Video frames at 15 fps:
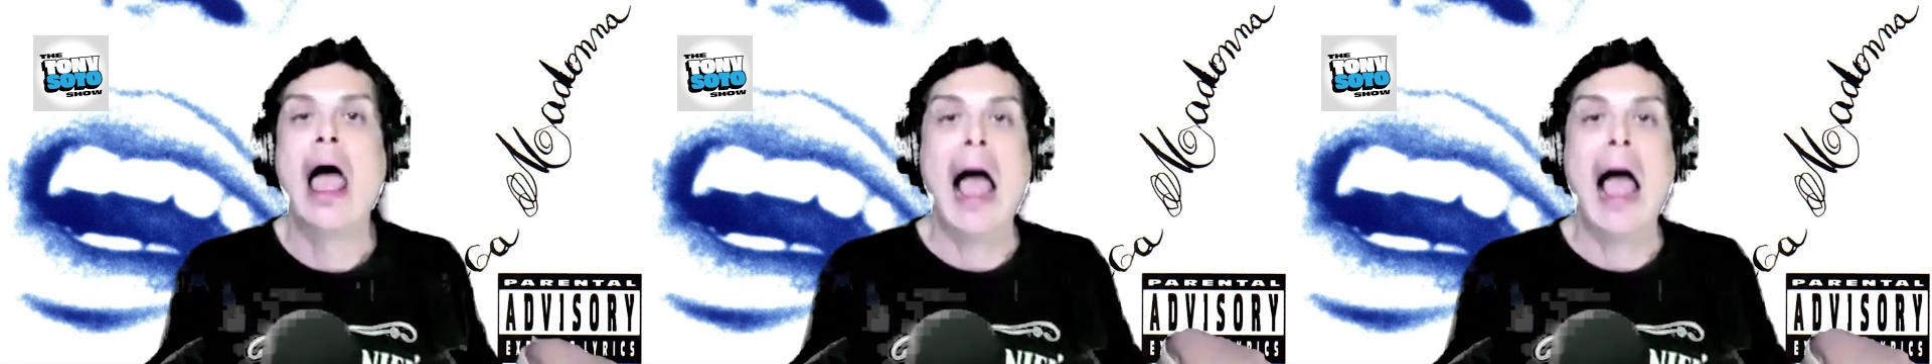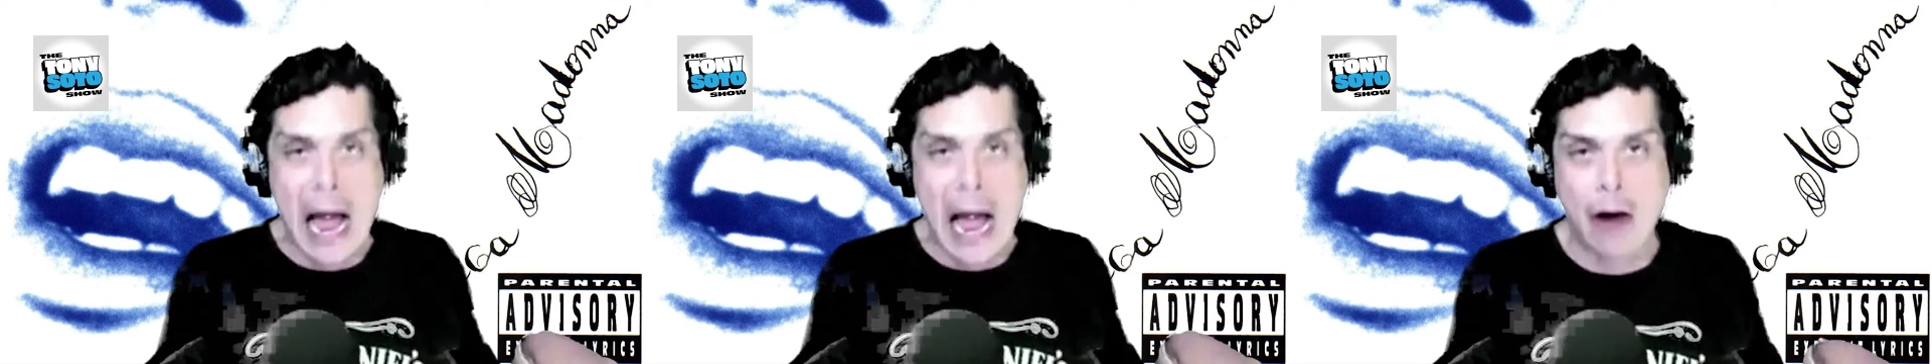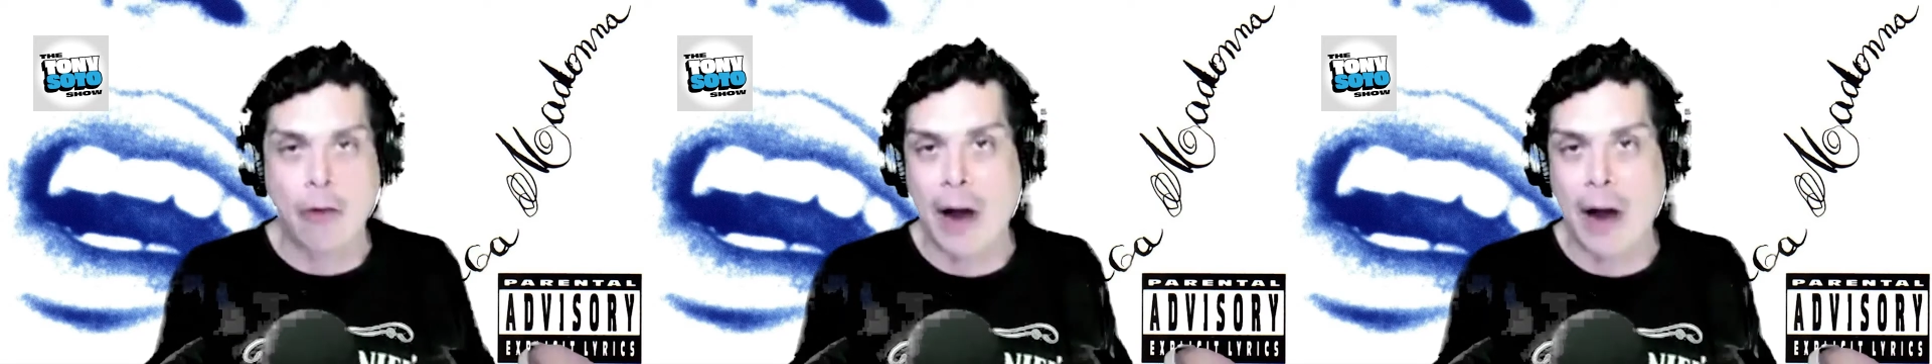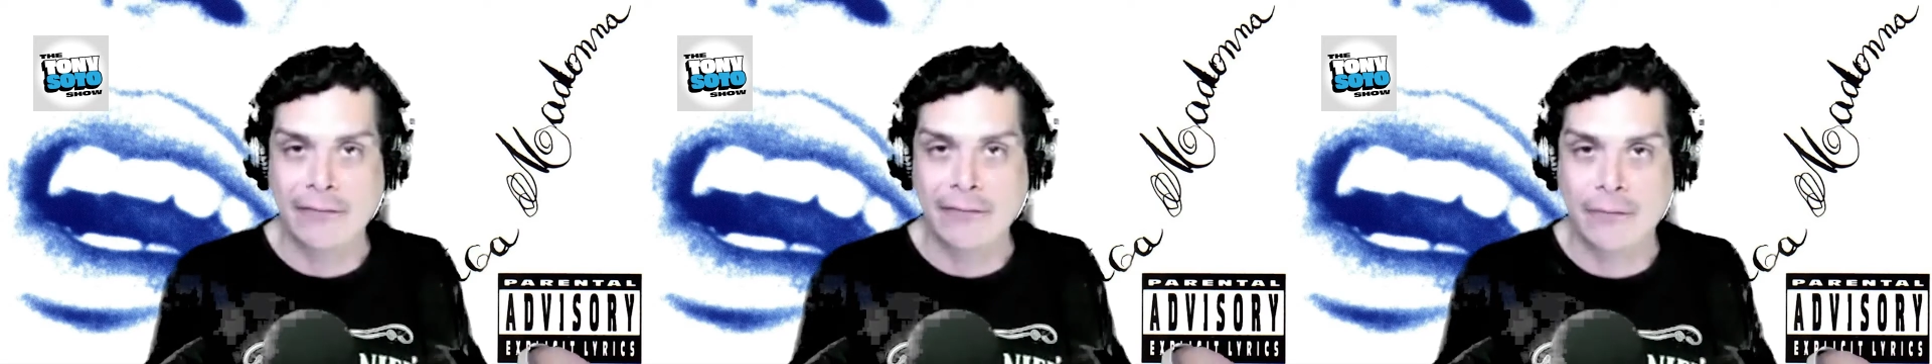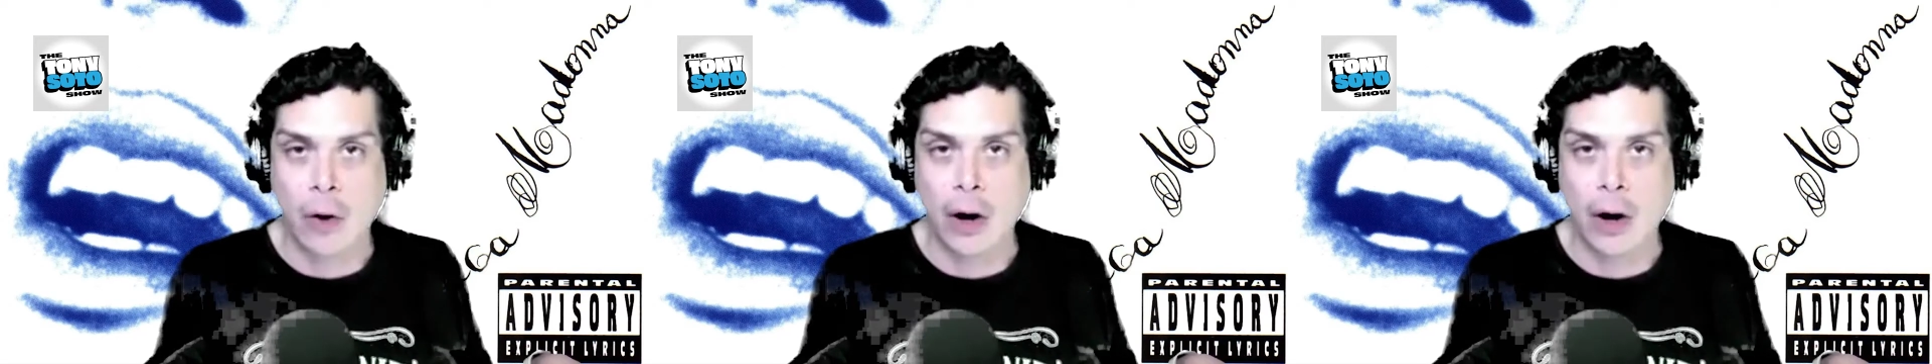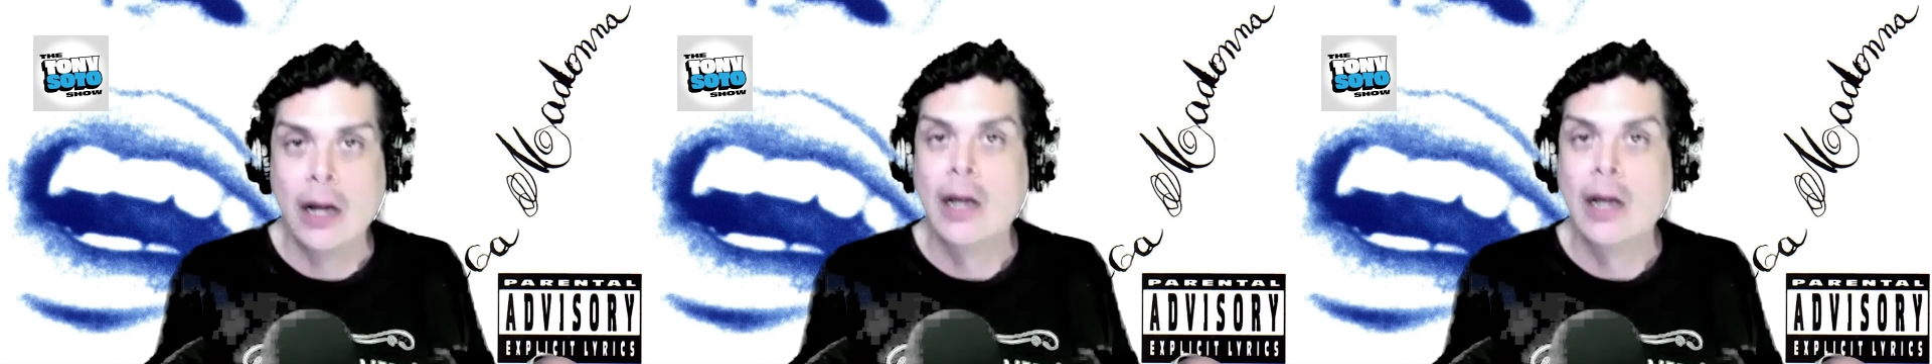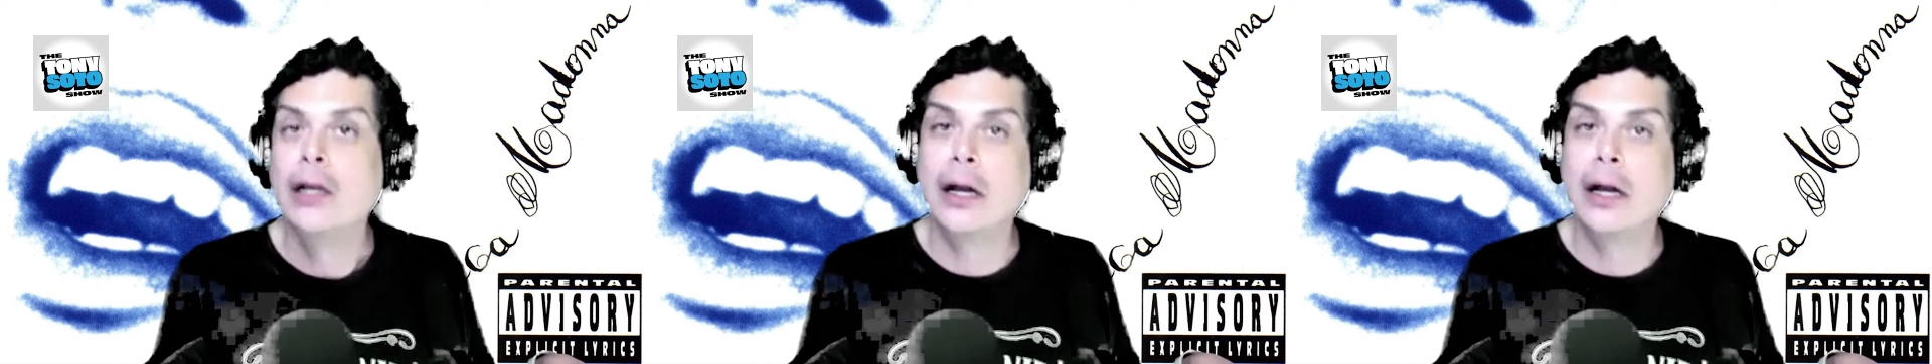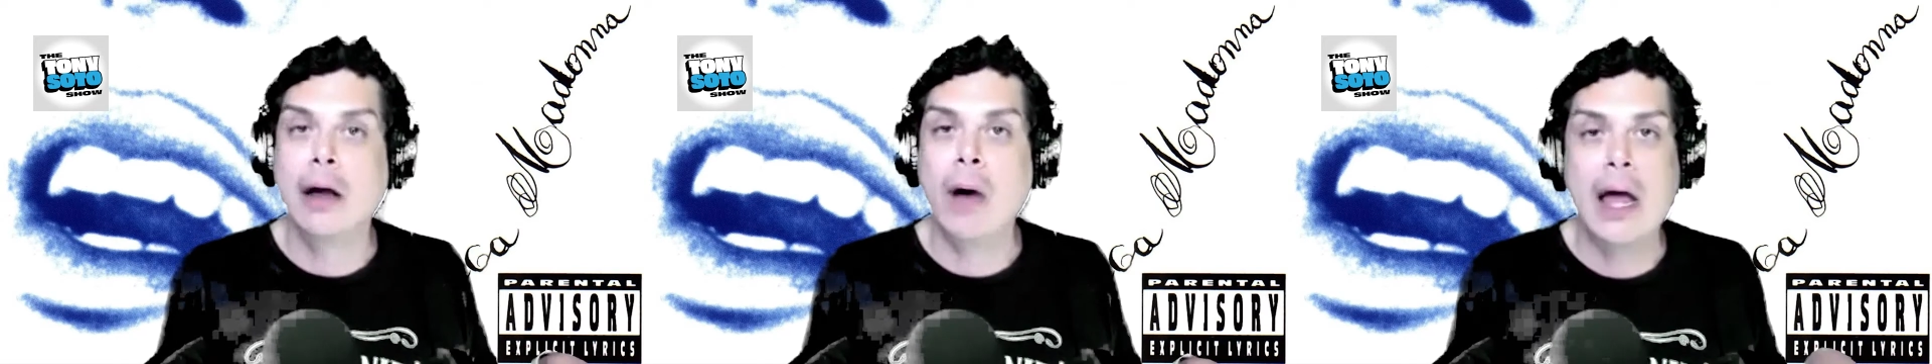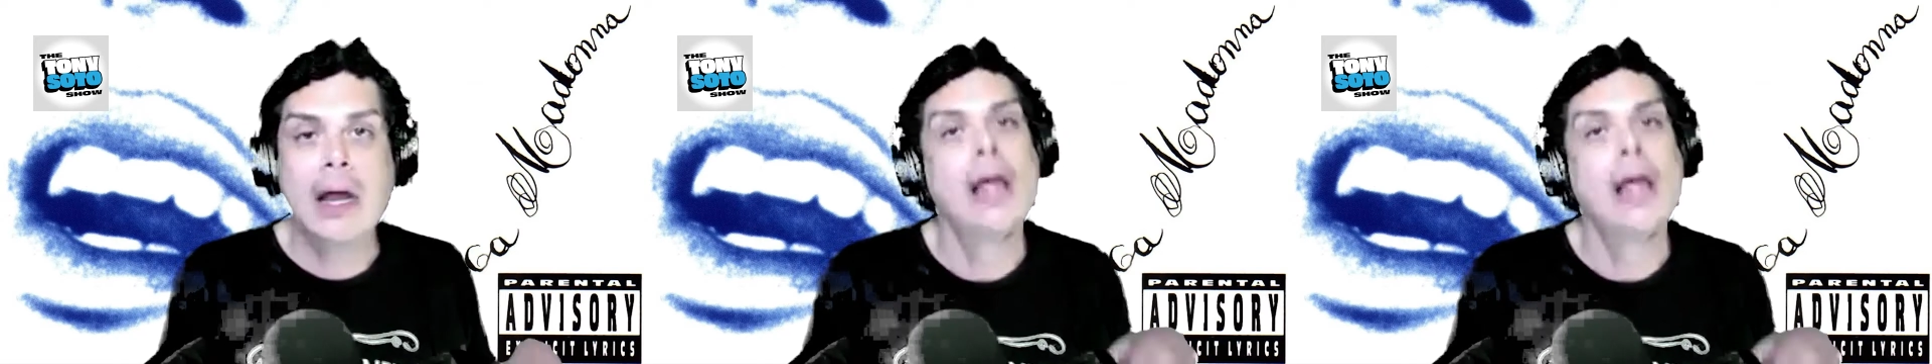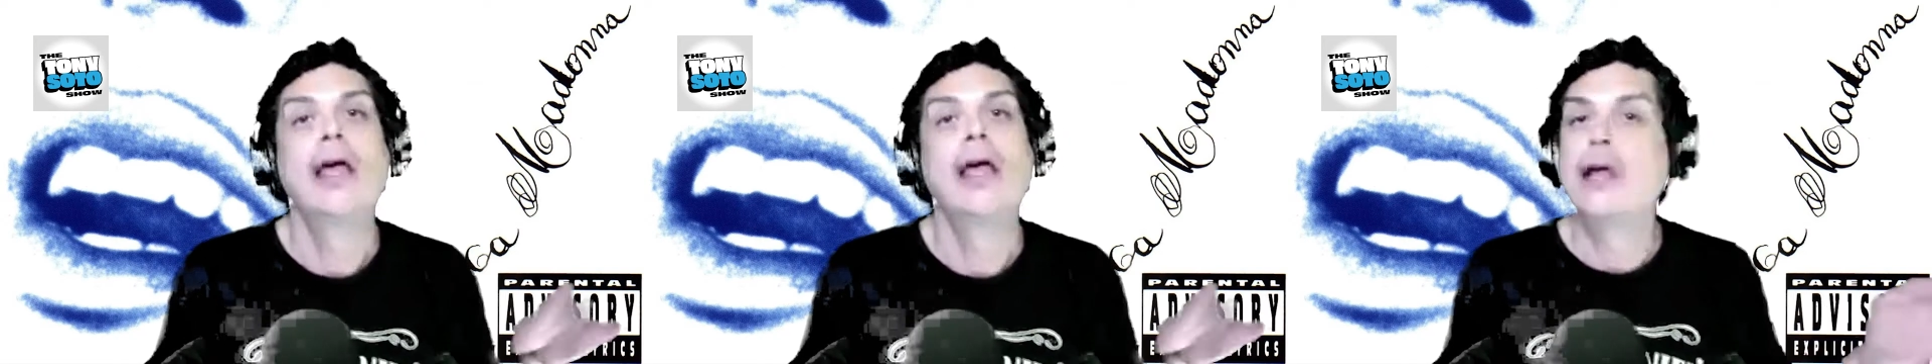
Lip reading: outright for. You know what?